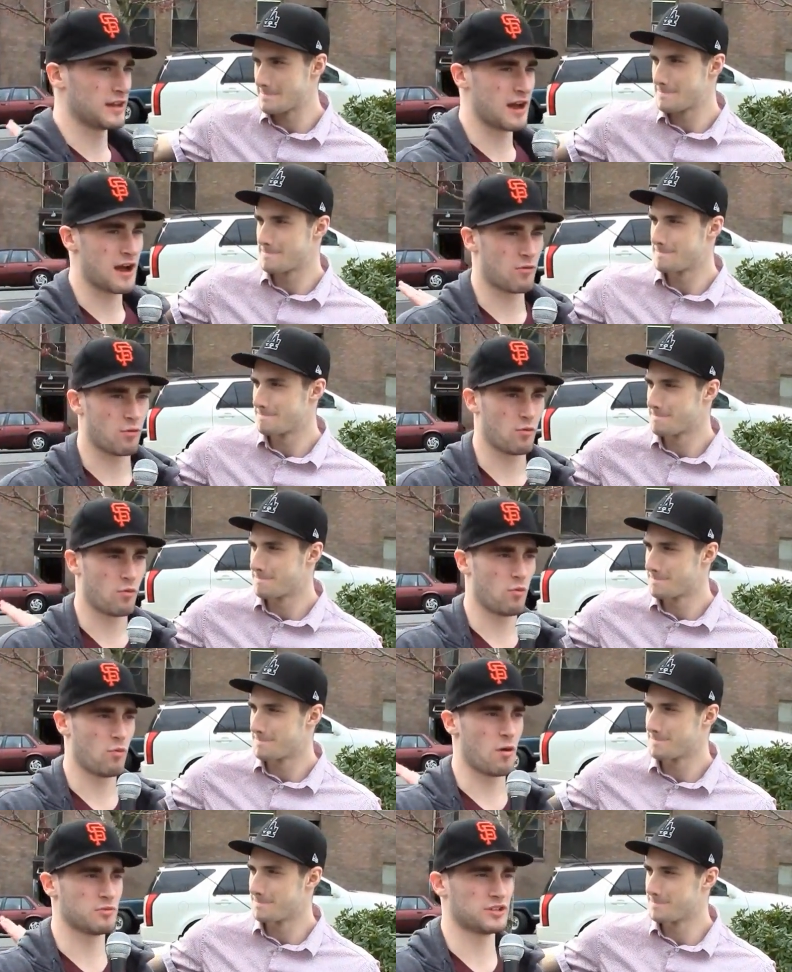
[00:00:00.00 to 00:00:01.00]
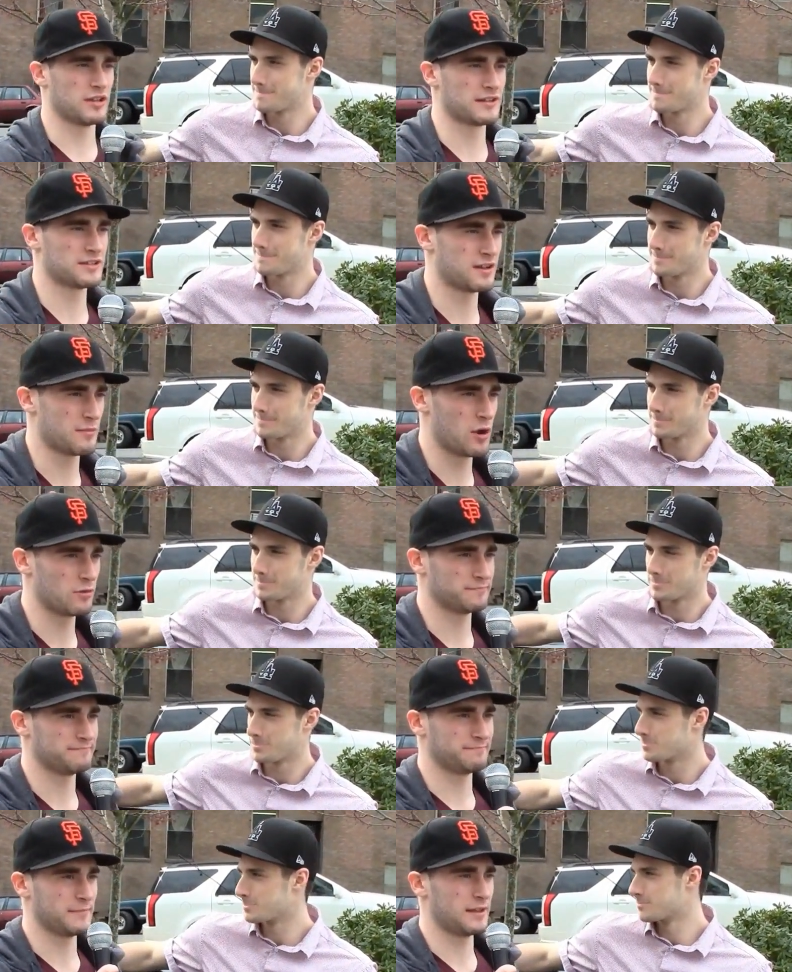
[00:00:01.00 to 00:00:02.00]
Speaker 1: uh, what was it like to come out
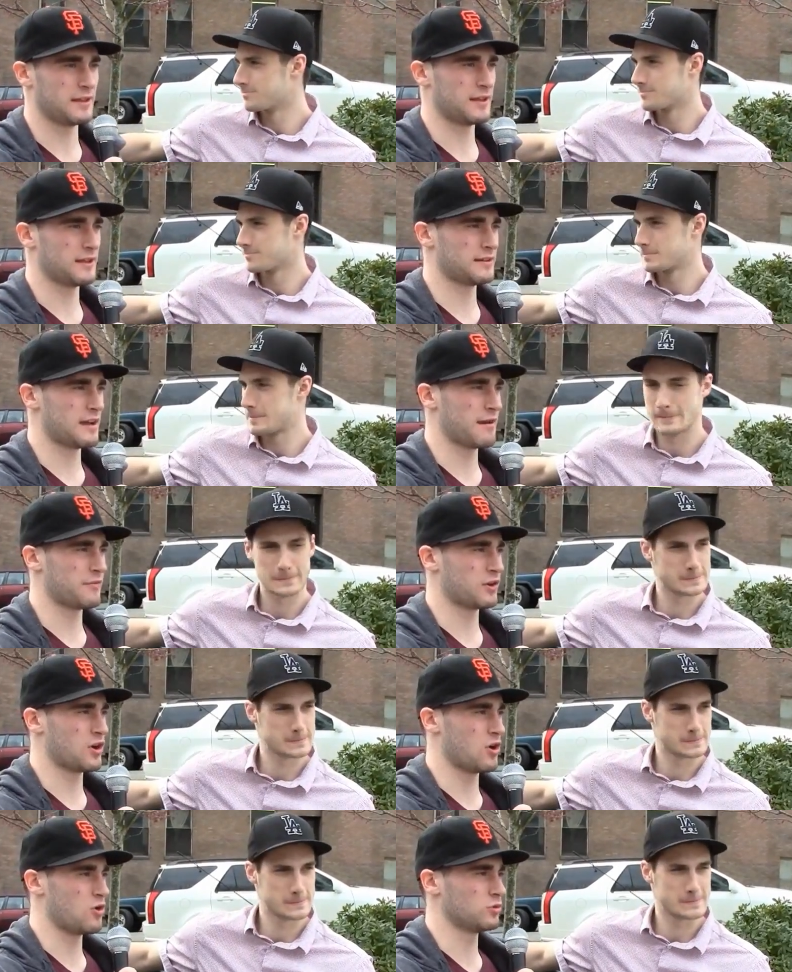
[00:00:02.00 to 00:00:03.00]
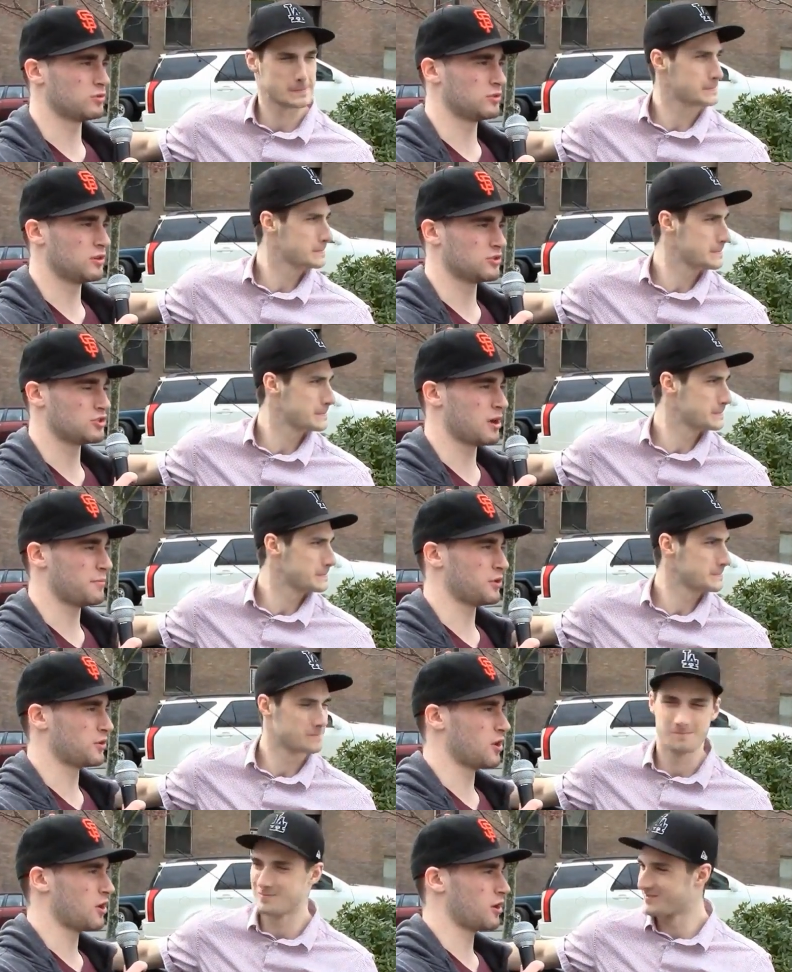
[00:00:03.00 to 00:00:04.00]
and to have a cone on top of your
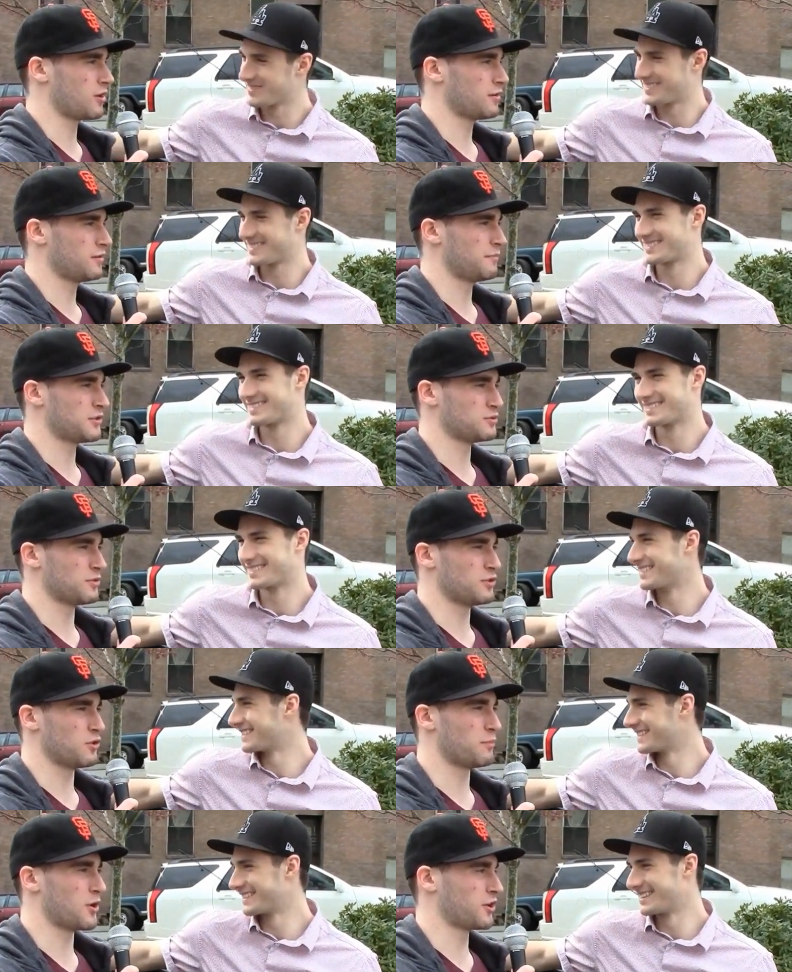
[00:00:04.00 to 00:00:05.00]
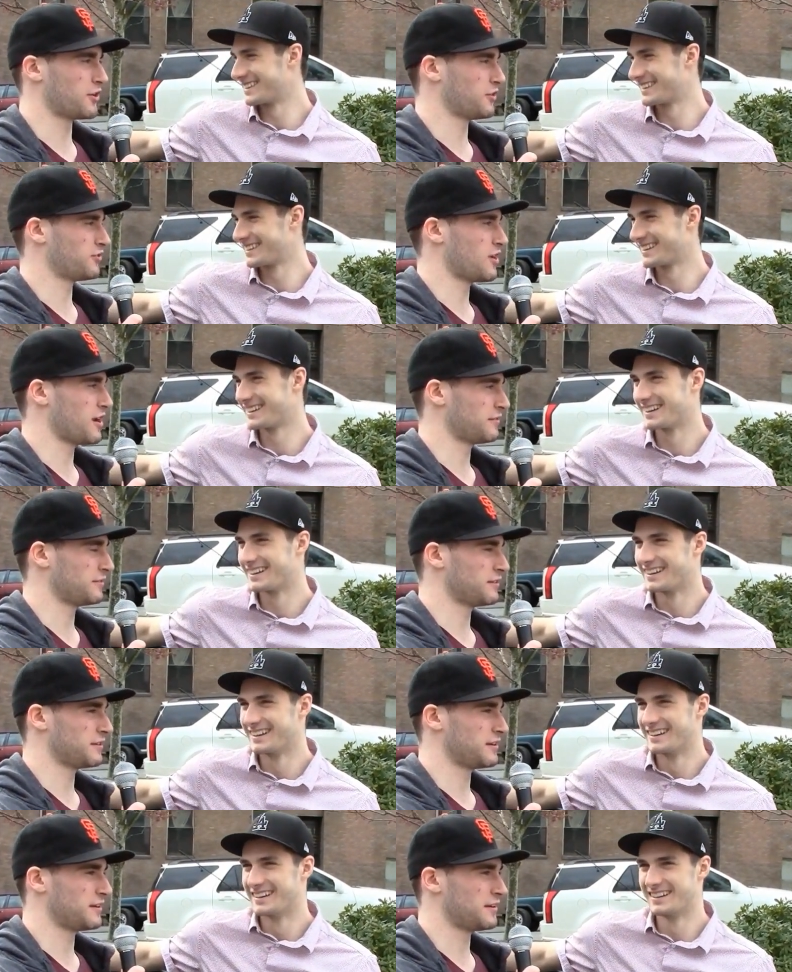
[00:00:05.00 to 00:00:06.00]
car mixed with a no parking sign?
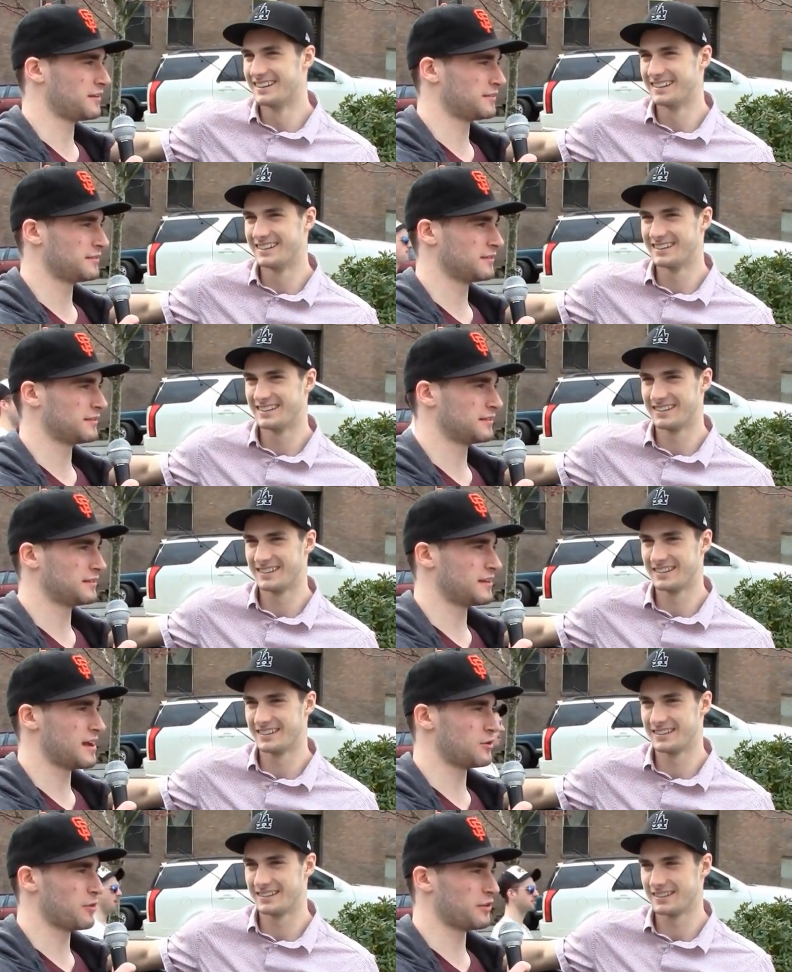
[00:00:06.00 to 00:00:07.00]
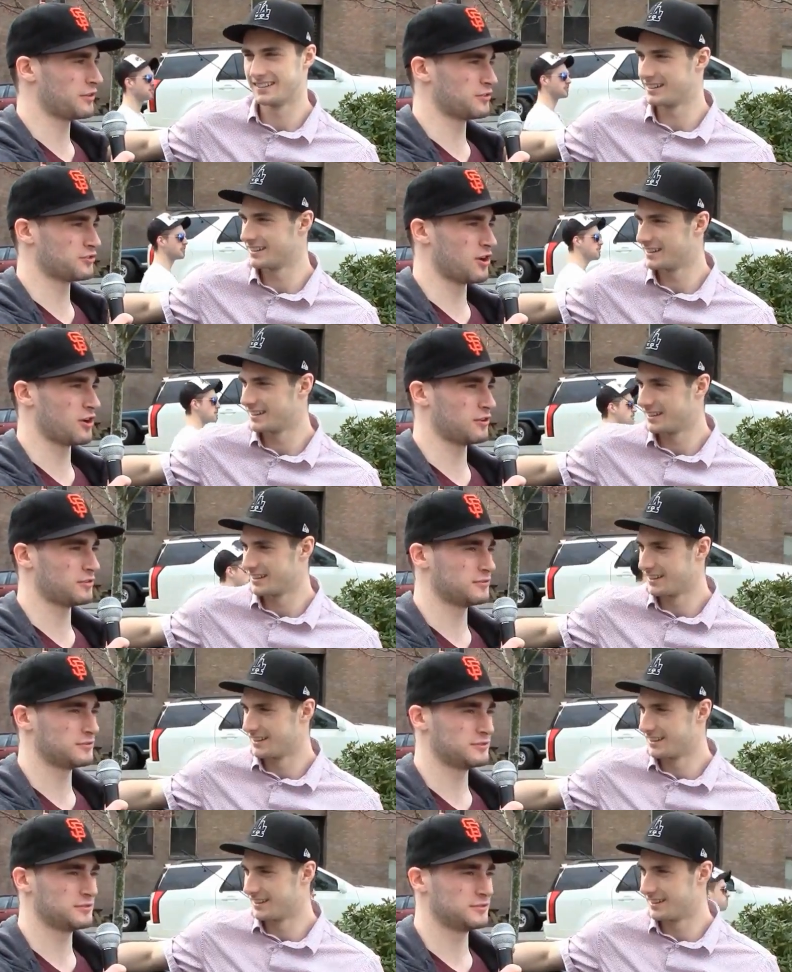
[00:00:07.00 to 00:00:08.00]
Uh, I don't think this car
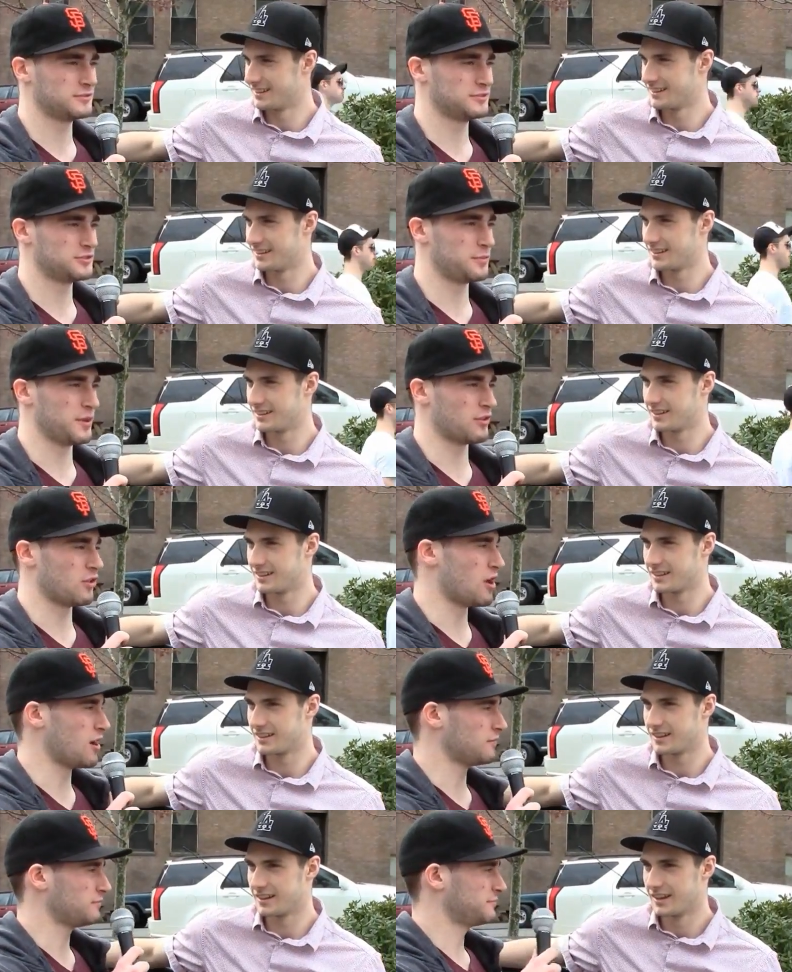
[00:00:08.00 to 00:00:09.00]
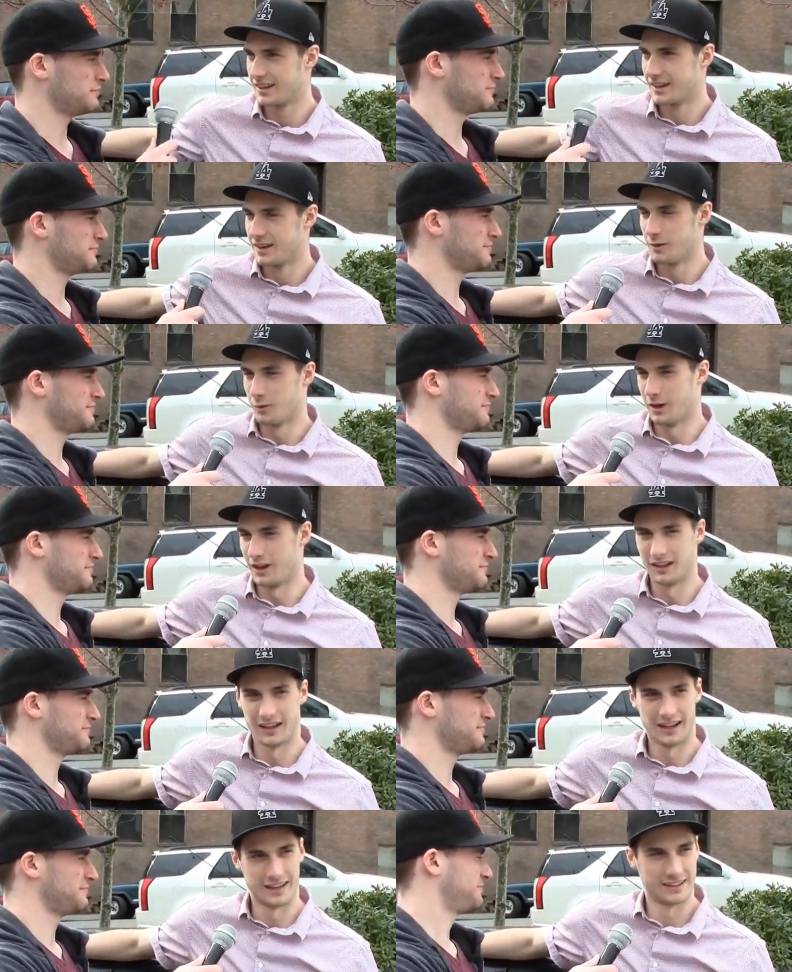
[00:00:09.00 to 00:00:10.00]
should be in the lot. Well,
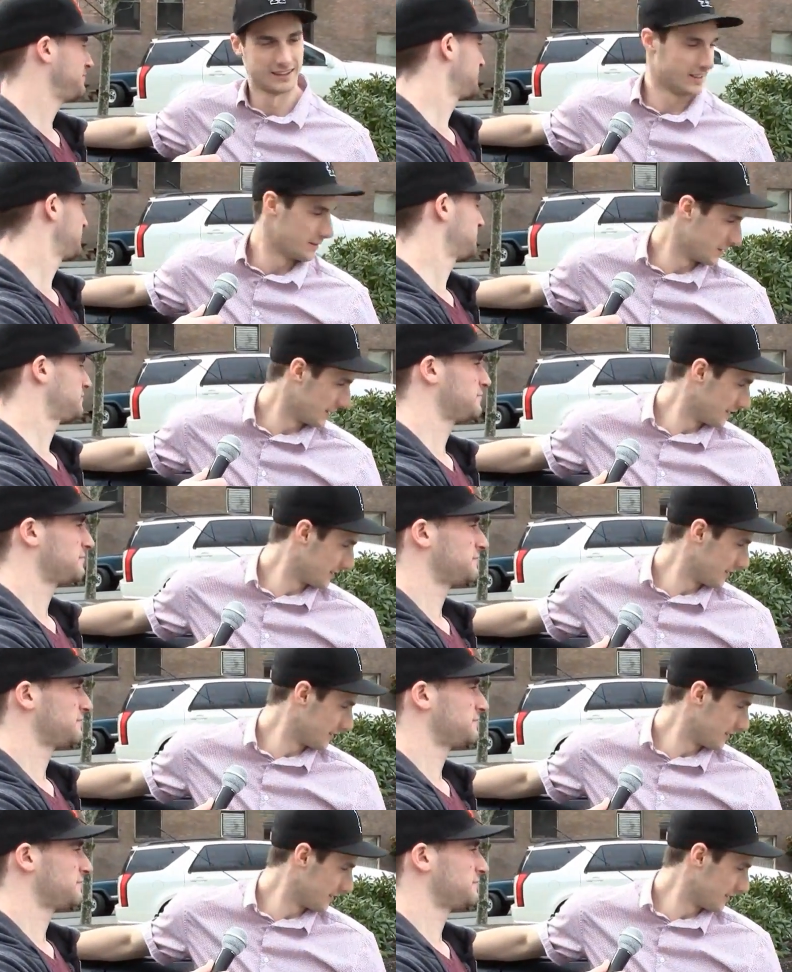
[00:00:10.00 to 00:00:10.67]
Speaker 2: uh, I mean,